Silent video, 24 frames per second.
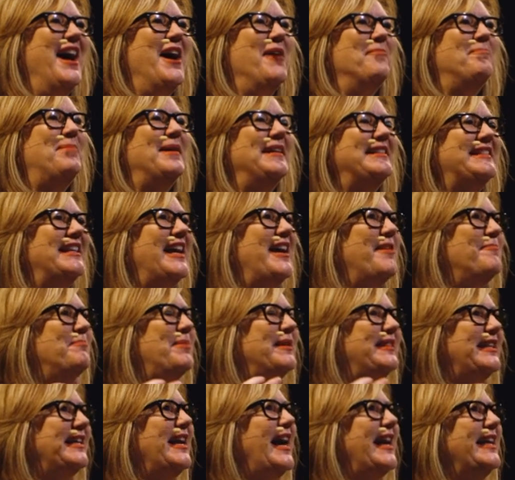but, um,
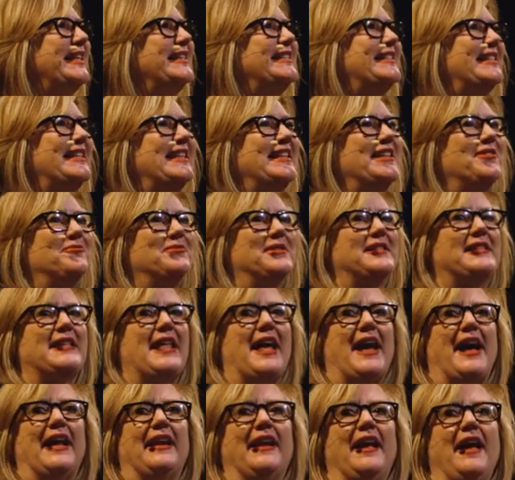but the idea was
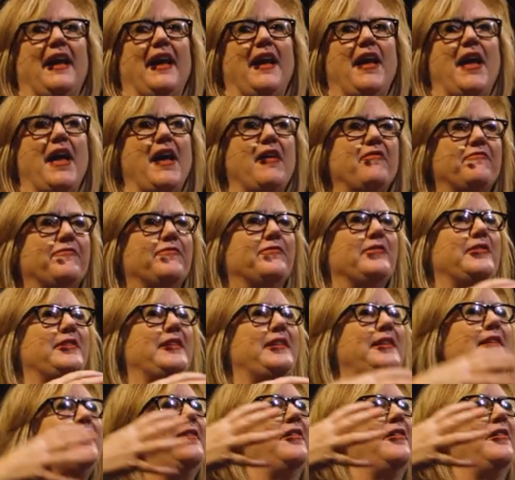that every